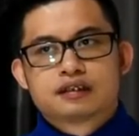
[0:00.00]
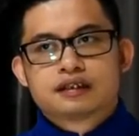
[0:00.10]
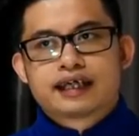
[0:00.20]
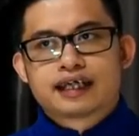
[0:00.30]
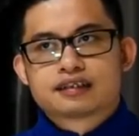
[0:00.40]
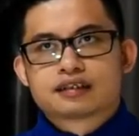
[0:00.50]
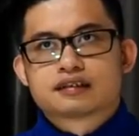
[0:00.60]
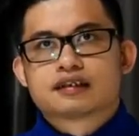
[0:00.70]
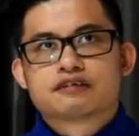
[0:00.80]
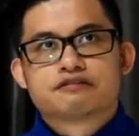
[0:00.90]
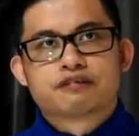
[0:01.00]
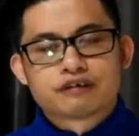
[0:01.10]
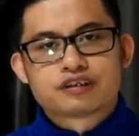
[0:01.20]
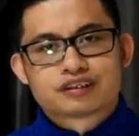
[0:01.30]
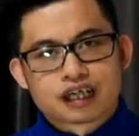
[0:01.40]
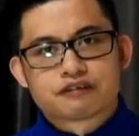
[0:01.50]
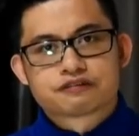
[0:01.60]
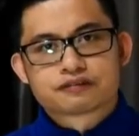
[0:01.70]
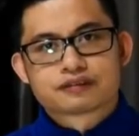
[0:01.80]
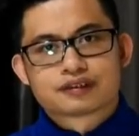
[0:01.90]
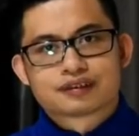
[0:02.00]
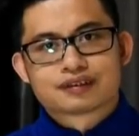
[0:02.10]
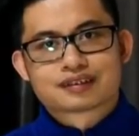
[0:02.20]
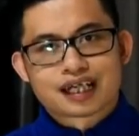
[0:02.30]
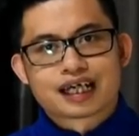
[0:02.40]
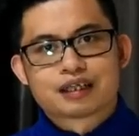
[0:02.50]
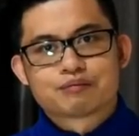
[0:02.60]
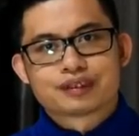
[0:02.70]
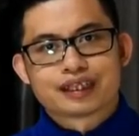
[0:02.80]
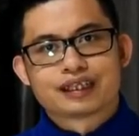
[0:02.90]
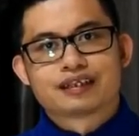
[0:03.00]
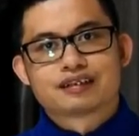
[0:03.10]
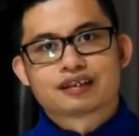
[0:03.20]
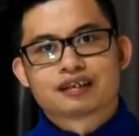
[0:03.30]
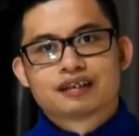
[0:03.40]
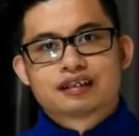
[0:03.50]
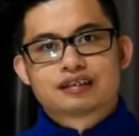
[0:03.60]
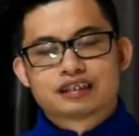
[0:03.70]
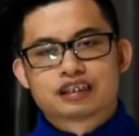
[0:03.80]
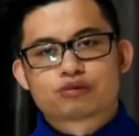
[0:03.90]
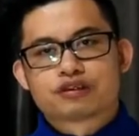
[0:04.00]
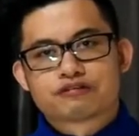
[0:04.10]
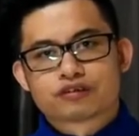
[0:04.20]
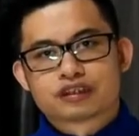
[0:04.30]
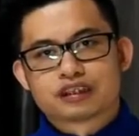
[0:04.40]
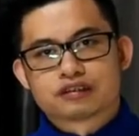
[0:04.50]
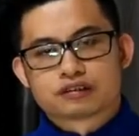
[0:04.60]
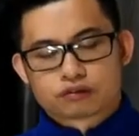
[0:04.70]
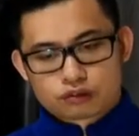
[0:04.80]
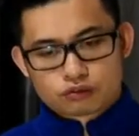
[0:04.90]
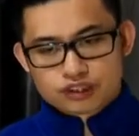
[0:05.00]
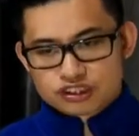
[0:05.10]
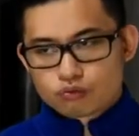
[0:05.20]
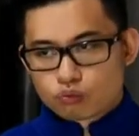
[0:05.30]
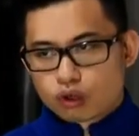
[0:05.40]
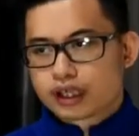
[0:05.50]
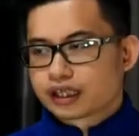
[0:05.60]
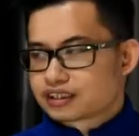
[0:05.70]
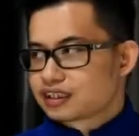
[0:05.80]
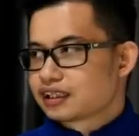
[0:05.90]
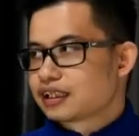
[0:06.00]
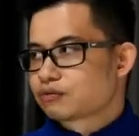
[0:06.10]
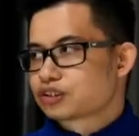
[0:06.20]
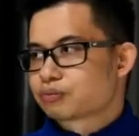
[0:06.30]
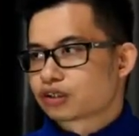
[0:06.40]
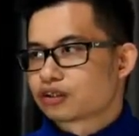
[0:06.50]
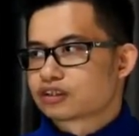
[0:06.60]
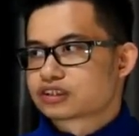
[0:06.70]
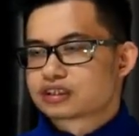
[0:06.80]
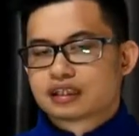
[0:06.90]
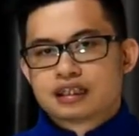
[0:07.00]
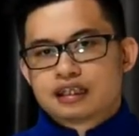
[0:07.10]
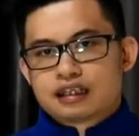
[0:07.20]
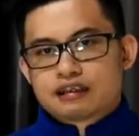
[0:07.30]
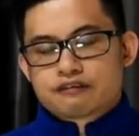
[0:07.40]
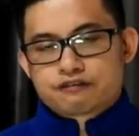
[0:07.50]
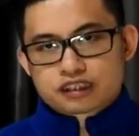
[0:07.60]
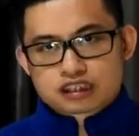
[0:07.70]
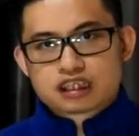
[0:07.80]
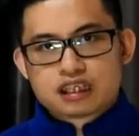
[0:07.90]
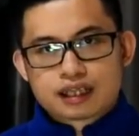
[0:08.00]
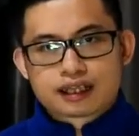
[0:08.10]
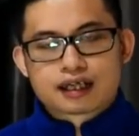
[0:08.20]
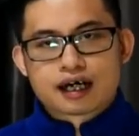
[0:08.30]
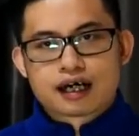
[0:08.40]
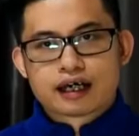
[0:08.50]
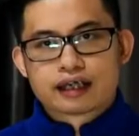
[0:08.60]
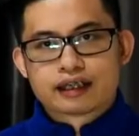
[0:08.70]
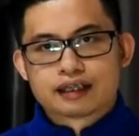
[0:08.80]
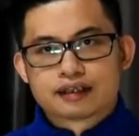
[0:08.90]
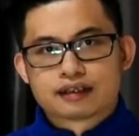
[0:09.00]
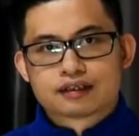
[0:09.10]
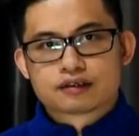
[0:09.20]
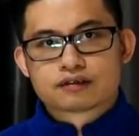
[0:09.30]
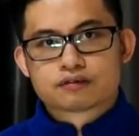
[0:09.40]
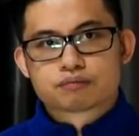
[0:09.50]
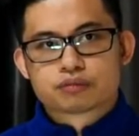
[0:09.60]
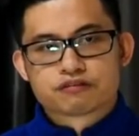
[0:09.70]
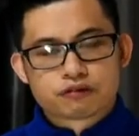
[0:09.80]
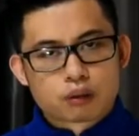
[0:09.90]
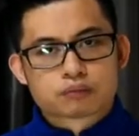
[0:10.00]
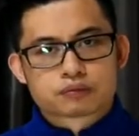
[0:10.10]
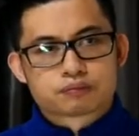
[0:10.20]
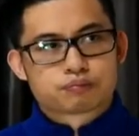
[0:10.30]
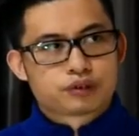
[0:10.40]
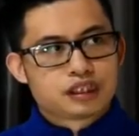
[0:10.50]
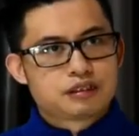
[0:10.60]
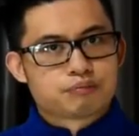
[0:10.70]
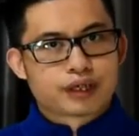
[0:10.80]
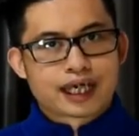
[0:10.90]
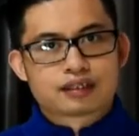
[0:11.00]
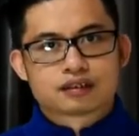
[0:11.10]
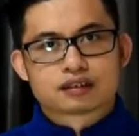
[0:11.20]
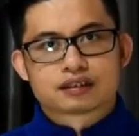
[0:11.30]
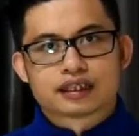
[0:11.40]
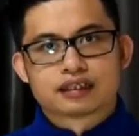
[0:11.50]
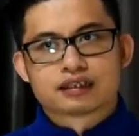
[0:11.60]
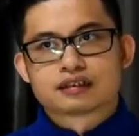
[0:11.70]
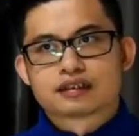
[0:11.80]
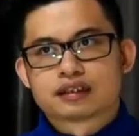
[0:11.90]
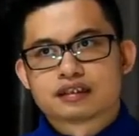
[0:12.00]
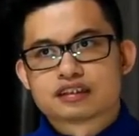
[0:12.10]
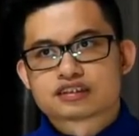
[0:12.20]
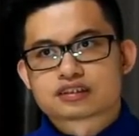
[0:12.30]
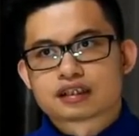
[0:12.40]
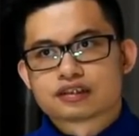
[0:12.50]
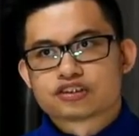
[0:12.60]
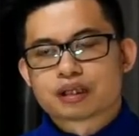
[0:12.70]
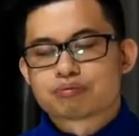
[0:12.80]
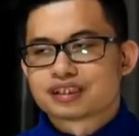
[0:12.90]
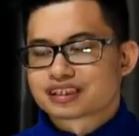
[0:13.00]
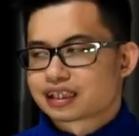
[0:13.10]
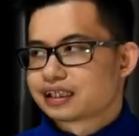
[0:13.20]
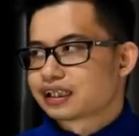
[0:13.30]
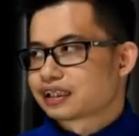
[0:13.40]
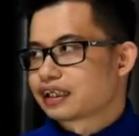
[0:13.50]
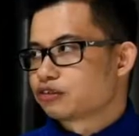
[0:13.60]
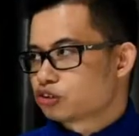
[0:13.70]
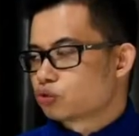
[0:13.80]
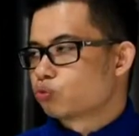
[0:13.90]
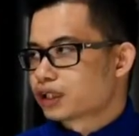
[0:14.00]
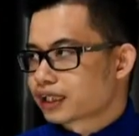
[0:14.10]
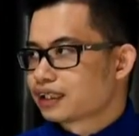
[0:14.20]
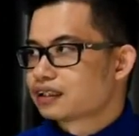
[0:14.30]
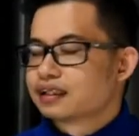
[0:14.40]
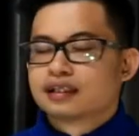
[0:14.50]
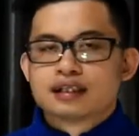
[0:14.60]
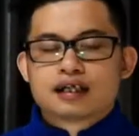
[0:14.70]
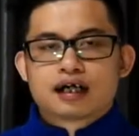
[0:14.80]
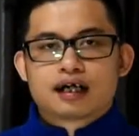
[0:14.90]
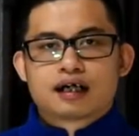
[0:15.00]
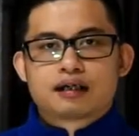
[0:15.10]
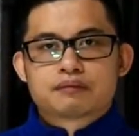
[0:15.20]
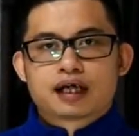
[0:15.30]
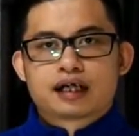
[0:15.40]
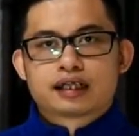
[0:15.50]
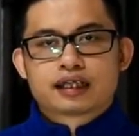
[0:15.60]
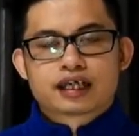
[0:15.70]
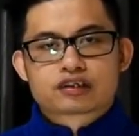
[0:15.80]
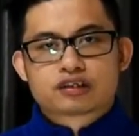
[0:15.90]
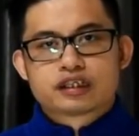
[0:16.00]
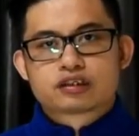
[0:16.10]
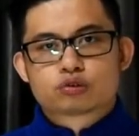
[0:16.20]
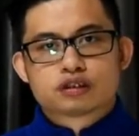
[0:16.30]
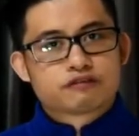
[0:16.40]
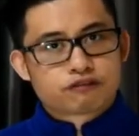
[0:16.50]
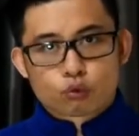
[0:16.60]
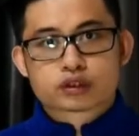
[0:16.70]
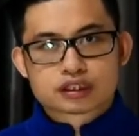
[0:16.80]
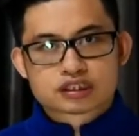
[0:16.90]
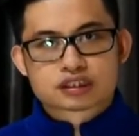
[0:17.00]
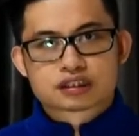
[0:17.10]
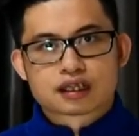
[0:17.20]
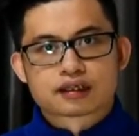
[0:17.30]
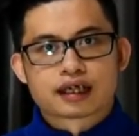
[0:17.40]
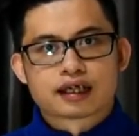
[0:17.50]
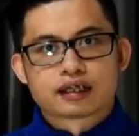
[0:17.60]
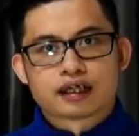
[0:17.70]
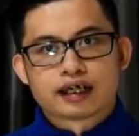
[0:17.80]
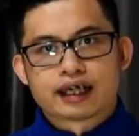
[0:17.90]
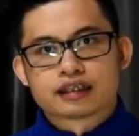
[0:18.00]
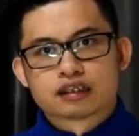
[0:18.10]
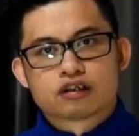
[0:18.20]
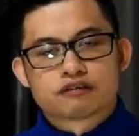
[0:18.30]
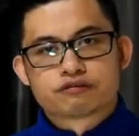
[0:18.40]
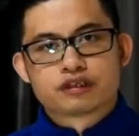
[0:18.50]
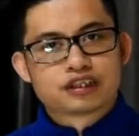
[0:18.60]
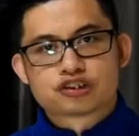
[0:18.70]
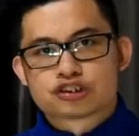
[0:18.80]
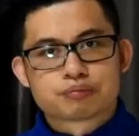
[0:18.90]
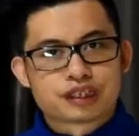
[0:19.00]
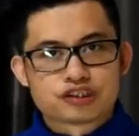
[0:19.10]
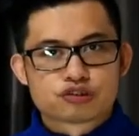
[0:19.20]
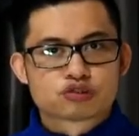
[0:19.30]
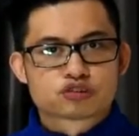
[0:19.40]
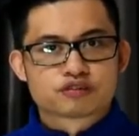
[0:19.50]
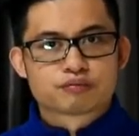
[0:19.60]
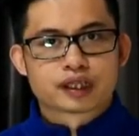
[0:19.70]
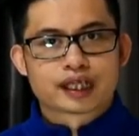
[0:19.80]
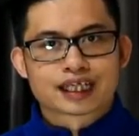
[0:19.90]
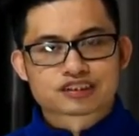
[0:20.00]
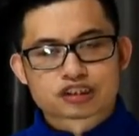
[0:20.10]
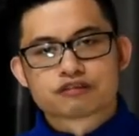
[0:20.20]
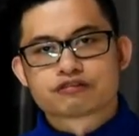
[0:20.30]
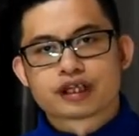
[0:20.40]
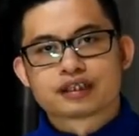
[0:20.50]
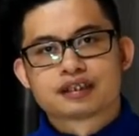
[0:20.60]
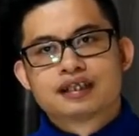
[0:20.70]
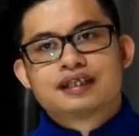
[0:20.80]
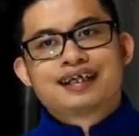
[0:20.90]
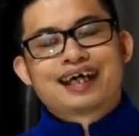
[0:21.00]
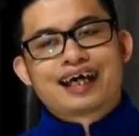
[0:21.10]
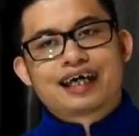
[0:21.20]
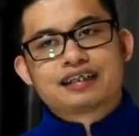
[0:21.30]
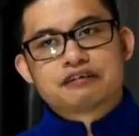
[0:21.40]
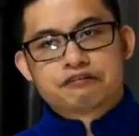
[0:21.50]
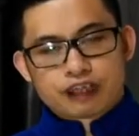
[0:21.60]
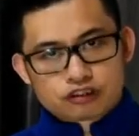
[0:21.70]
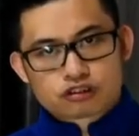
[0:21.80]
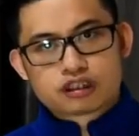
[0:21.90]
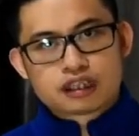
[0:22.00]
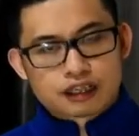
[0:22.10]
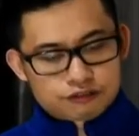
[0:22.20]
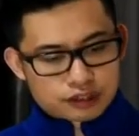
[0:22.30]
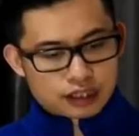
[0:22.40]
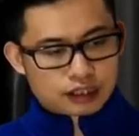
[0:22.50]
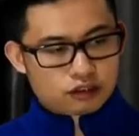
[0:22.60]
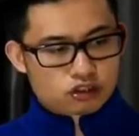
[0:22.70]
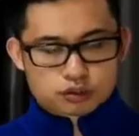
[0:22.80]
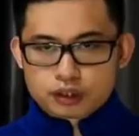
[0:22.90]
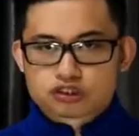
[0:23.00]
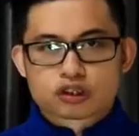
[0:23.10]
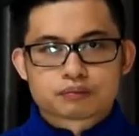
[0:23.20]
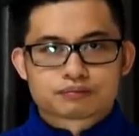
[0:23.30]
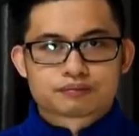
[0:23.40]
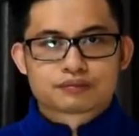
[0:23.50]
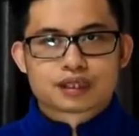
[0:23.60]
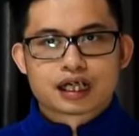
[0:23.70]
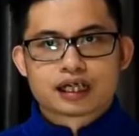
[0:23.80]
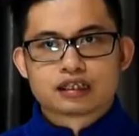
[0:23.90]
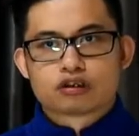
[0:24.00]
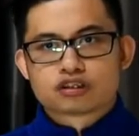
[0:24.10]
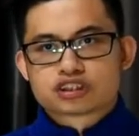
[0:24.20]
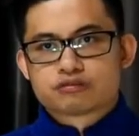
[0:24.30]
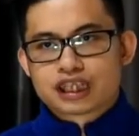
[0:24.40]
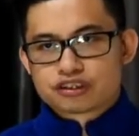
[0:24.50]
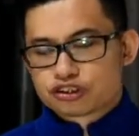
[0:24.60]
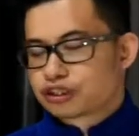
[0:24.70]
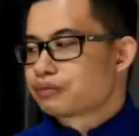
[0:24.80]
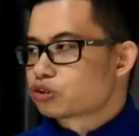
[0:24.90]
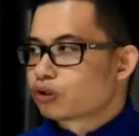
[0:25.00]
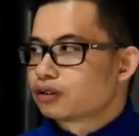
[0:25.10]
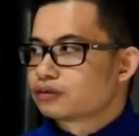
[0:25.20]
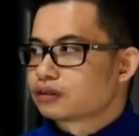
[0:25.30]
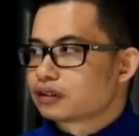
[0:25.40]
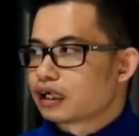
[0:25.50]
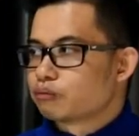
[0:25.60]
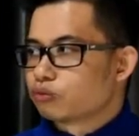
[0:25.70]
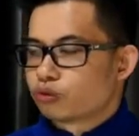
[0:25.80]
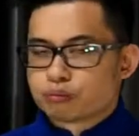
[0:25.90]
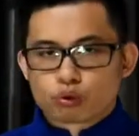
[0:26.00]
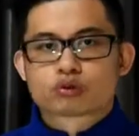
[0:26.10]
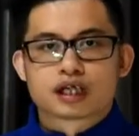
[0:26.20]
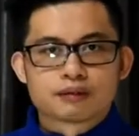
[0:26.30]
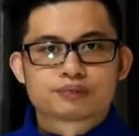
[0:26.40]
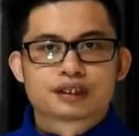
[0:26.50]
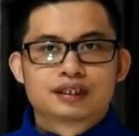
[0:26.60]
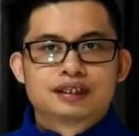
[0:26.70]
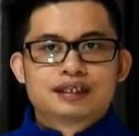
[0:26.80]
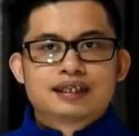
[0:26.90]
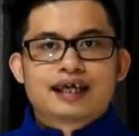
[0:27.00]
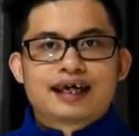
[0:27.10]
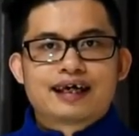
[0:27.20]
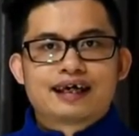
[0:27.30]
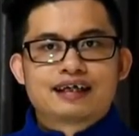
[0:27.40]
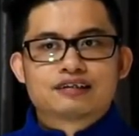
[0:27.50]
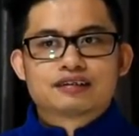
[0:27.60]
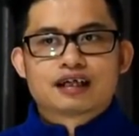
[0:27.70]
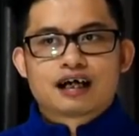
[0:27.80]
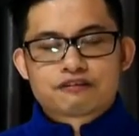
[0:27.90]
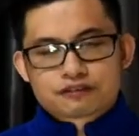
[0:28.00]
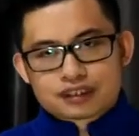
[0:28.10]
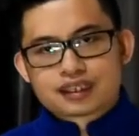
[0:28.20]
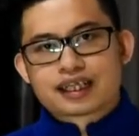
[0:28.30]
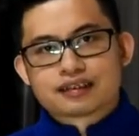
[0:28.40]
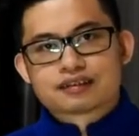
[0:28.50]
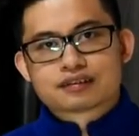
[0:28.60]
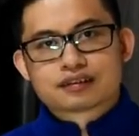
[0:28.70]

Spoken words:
had a very tough time in the year 2014. The reason why I say that was because firstly, I performed pretty bad in this Japanese clinic that I used to work in. I actually couldn't focus. I had a lot of relationship issues with my ex-girlfriend, and eventually after I lost my job, I lost a relationship as well. We broke up, and after that,